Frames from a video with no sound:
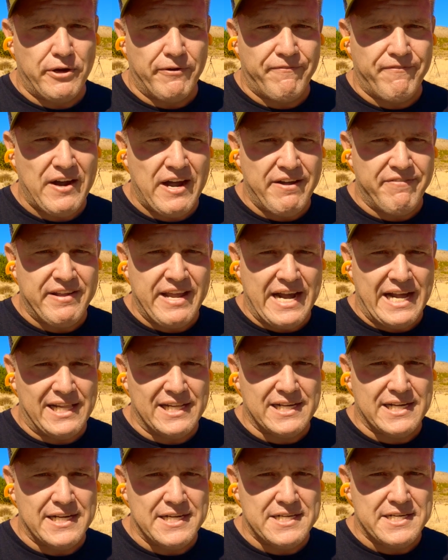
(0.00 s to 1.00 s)
a
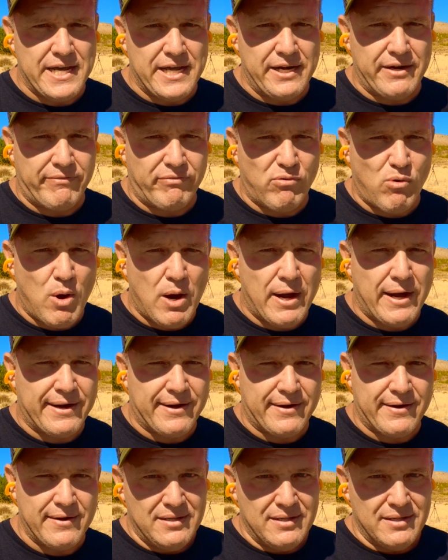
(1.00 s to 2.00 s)
5-gallon container of
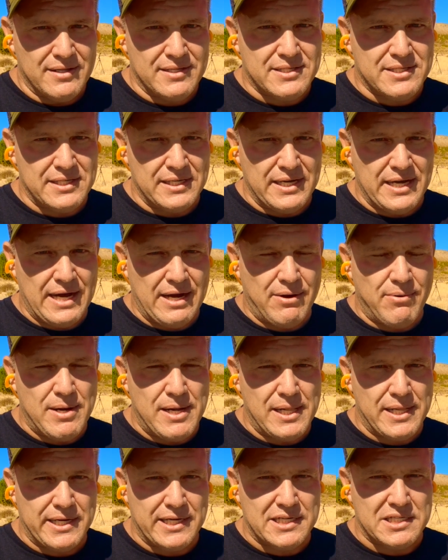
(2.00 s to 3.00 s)
water. Let's see how
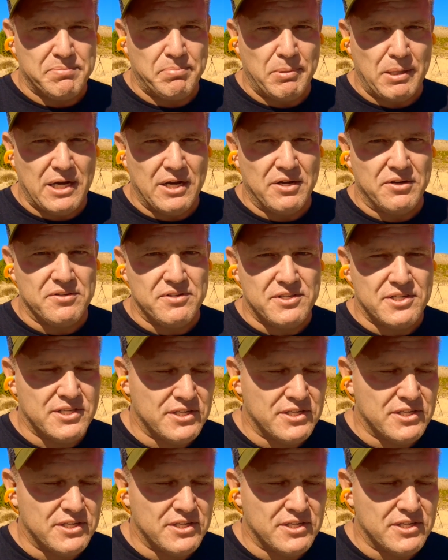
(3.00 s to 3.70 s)
well it explodes.